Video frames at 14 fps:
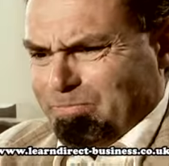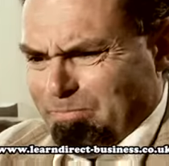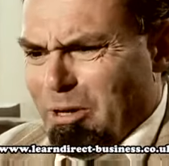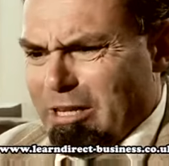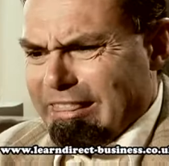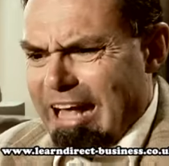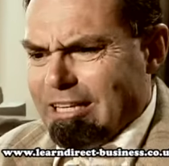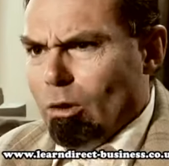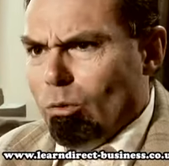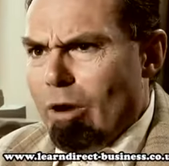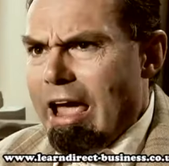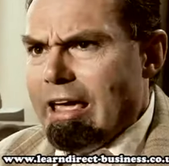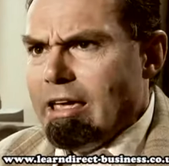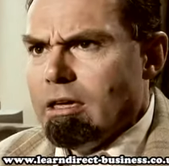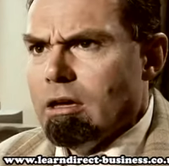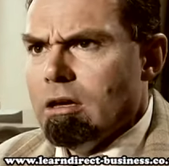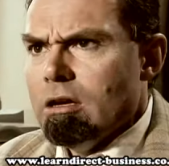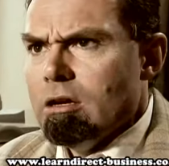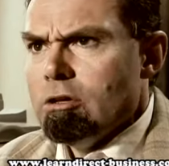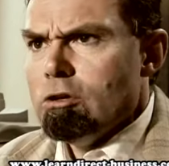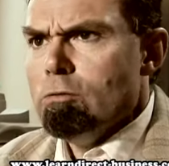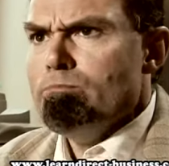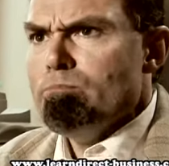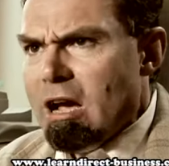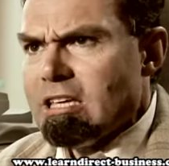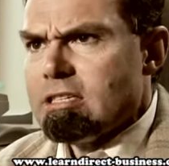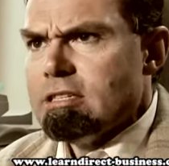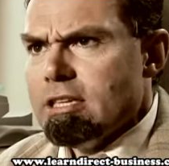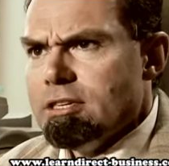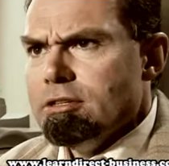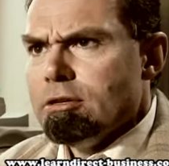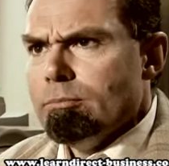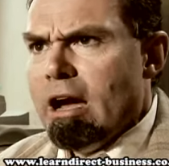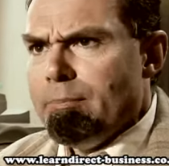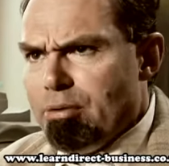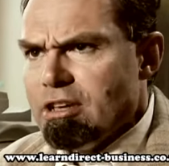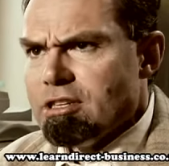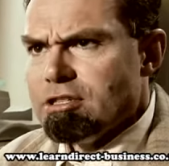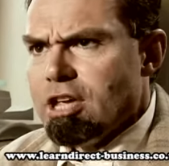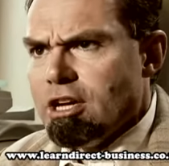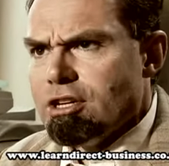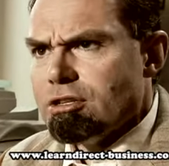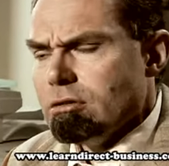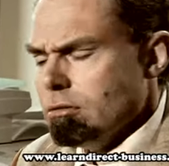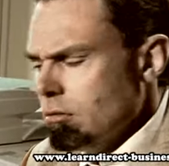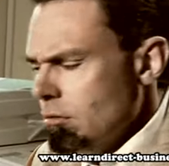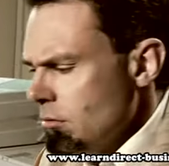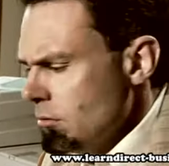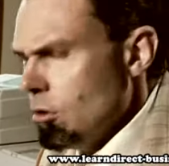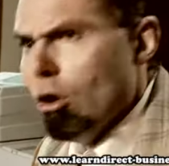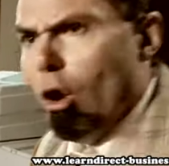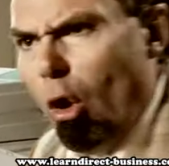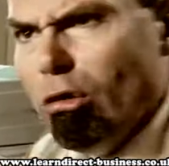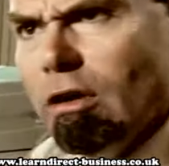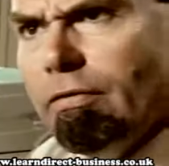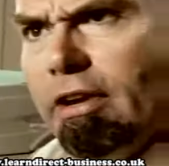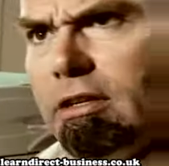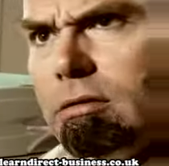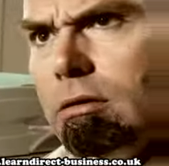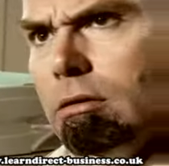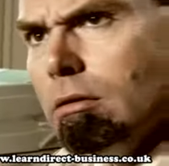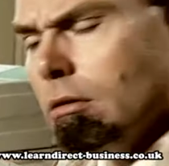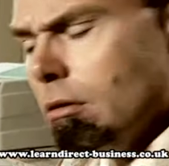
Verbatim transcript: to? Put that away! You must listen to my presentation. All of it.